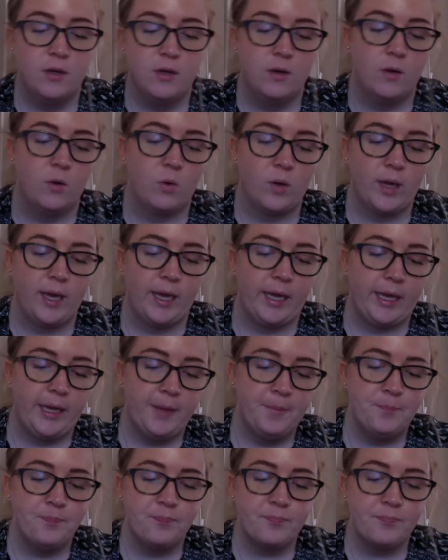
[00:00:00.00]
Okay?
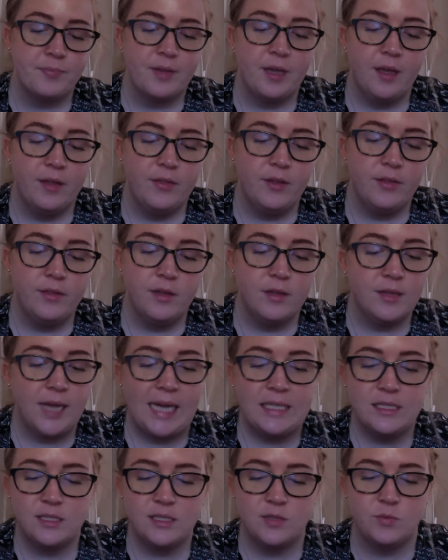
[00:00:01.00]
And then the
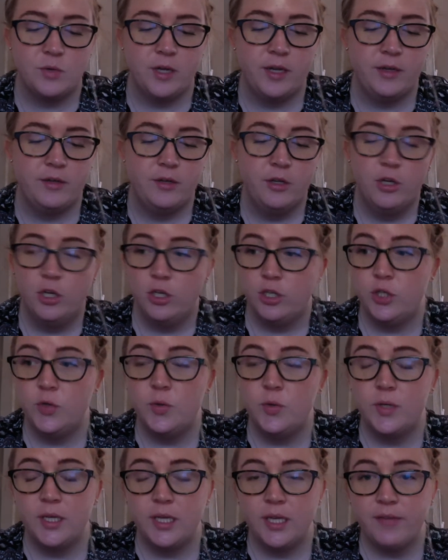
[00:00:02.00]
last one,
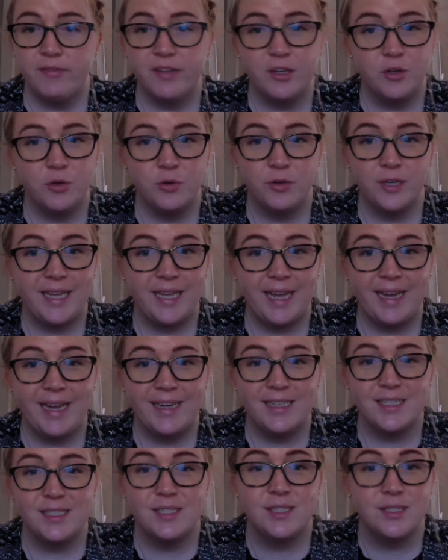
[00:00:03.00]
you could even create
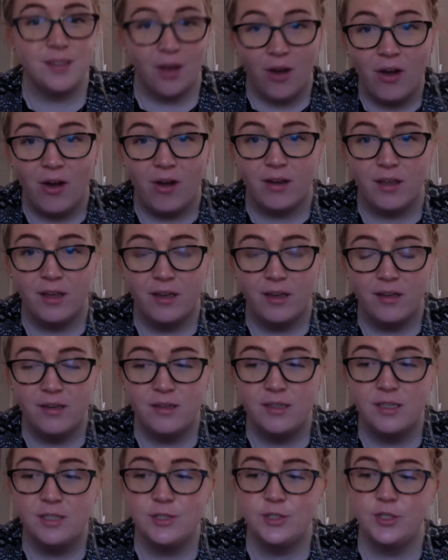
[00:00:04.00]
a song.
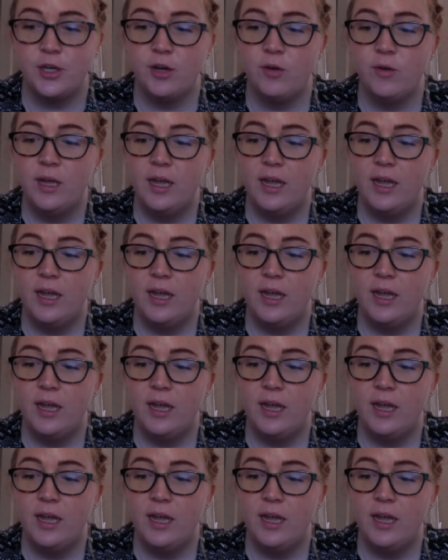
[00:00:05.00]
So